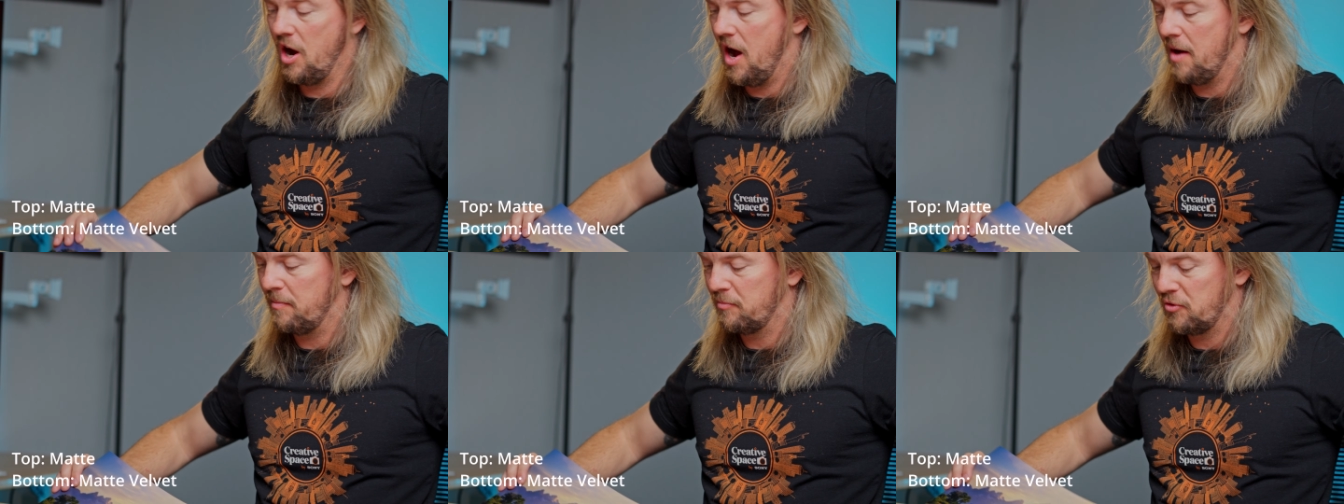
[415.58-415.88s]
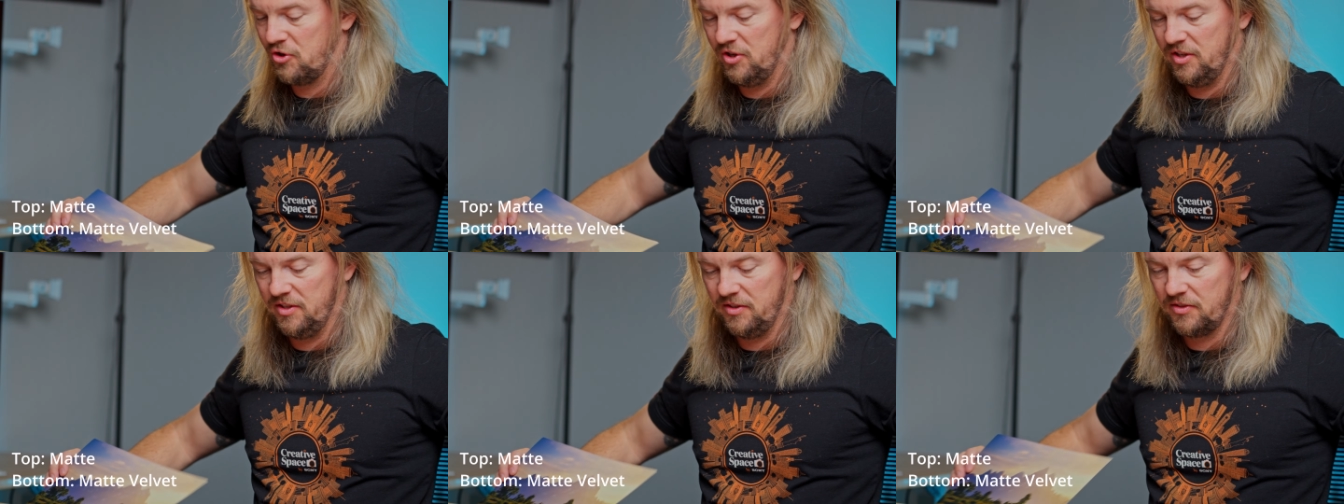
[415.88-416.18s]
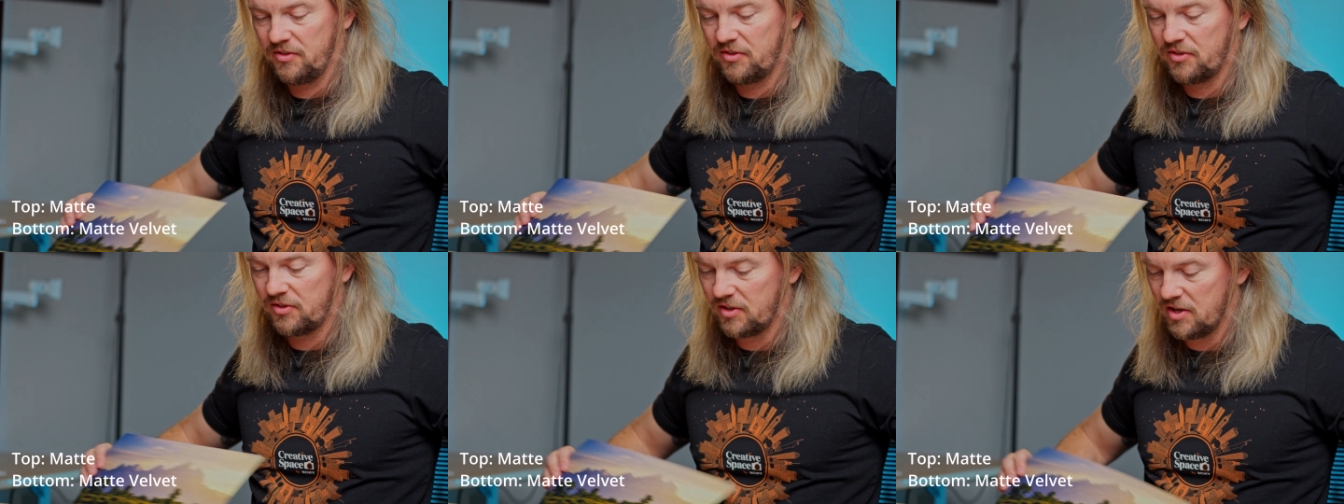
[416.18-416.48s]

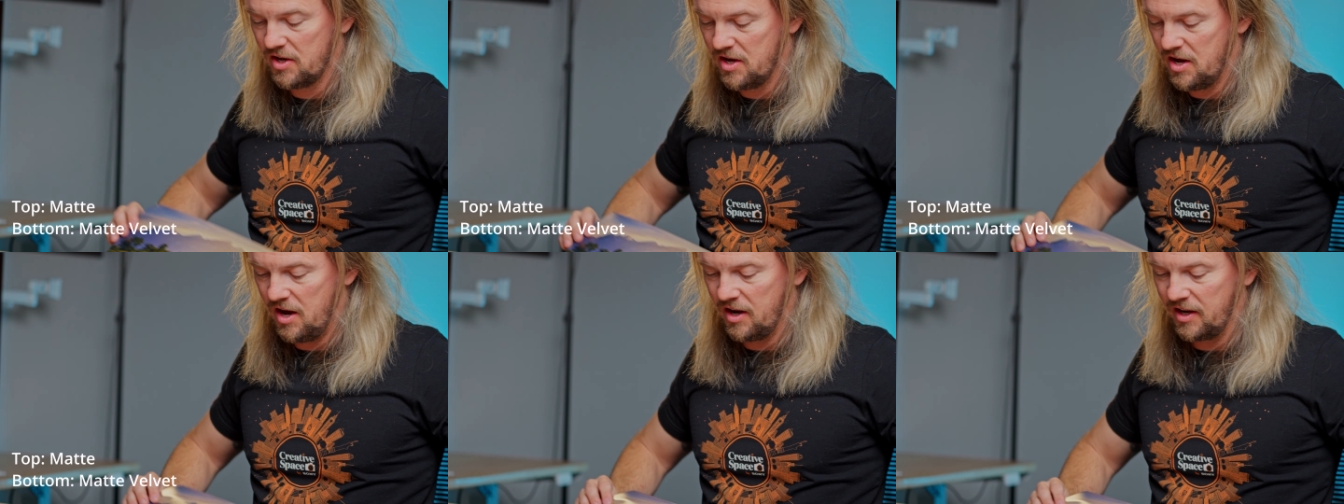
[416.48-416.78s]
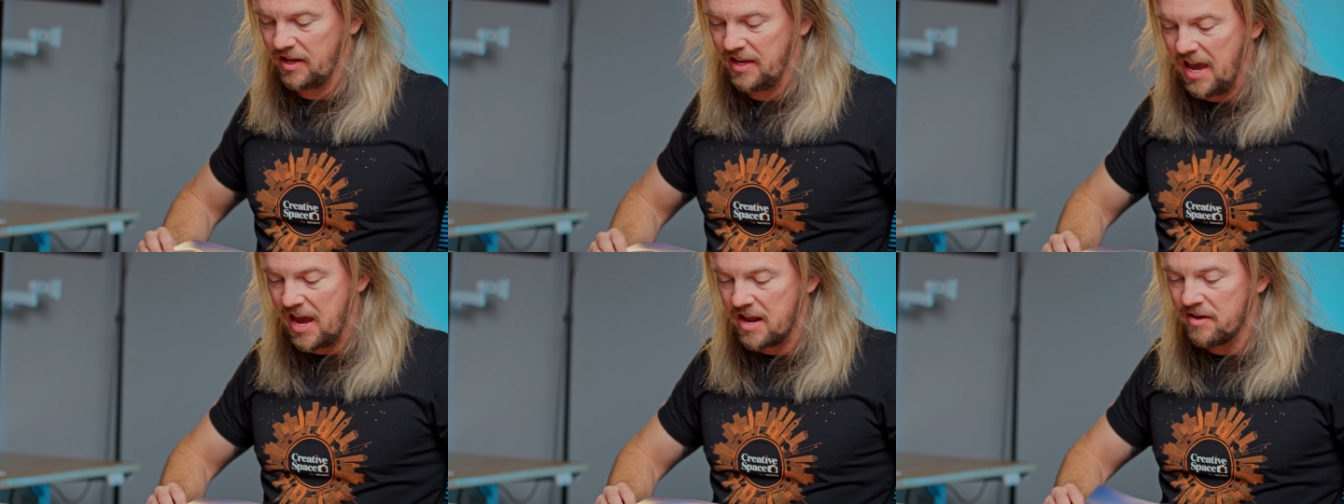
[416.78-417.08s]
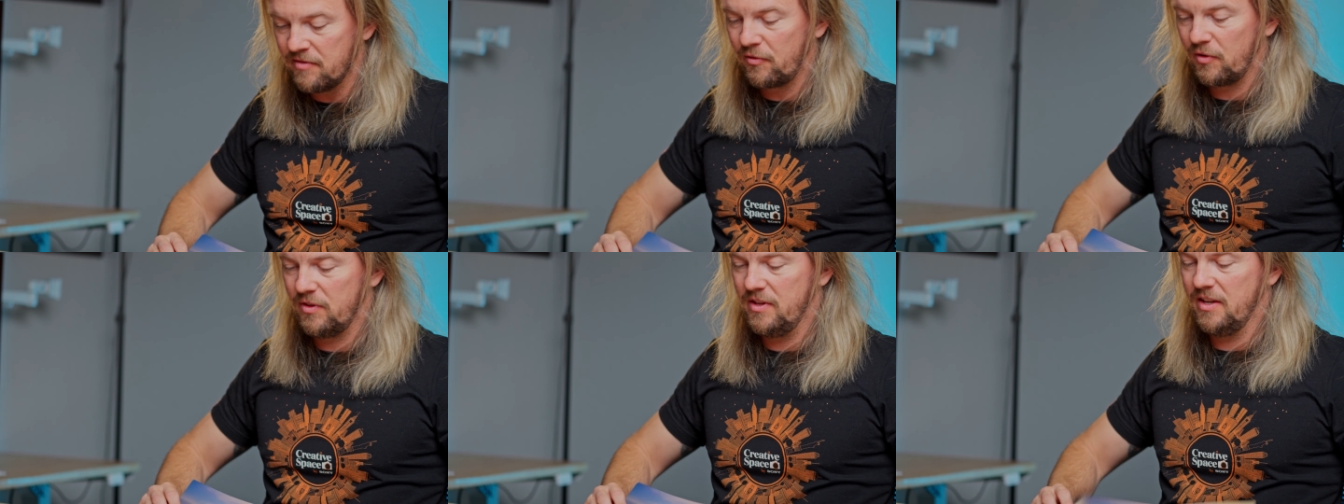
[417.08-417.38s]
options.
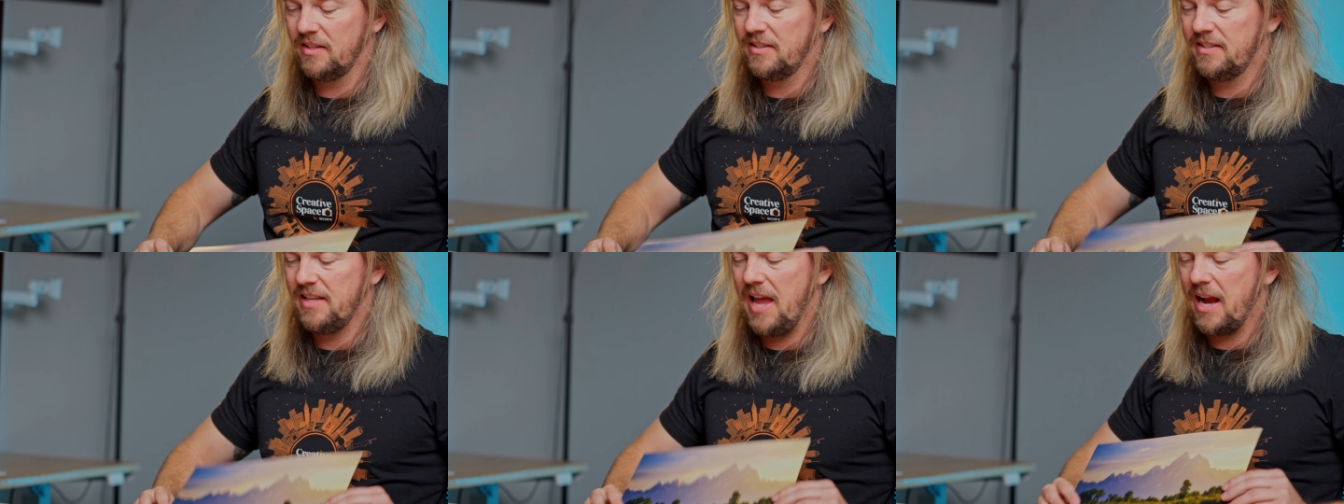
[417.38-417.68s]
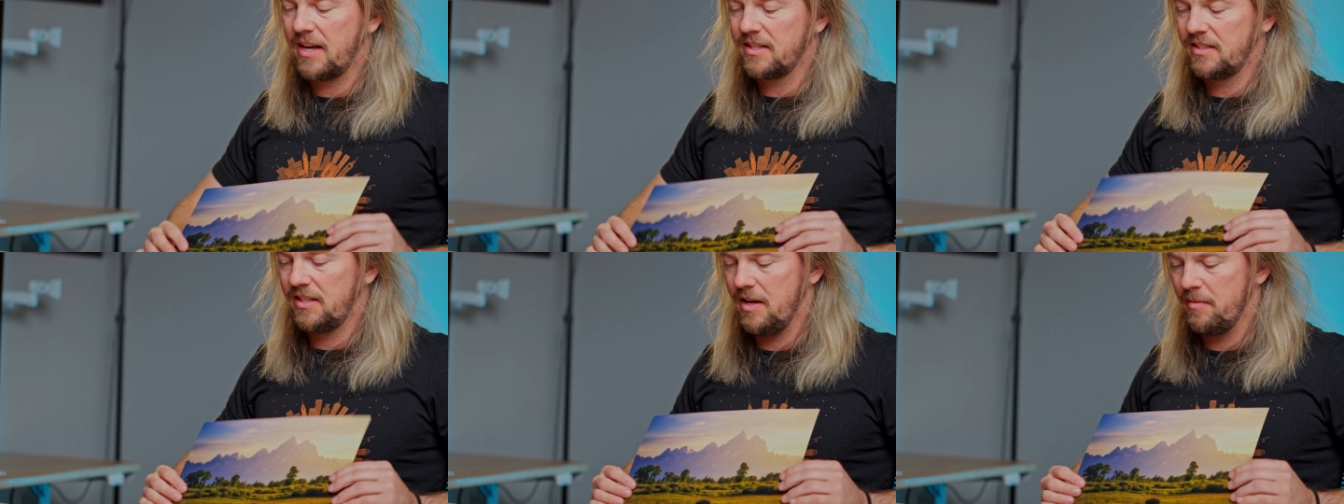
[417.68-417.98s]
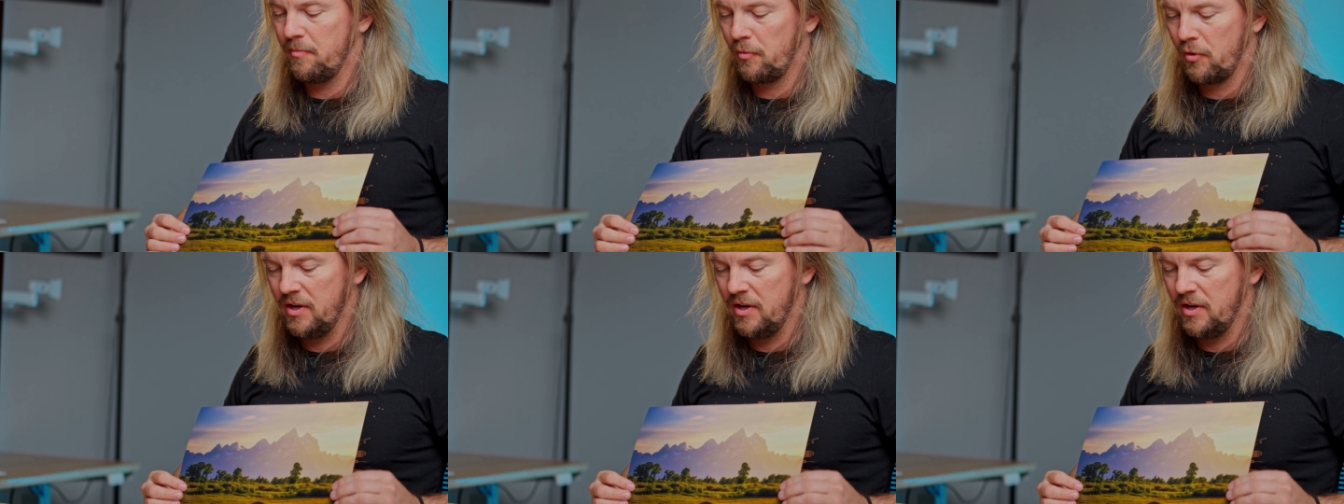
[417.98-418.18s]
Again, for the exact same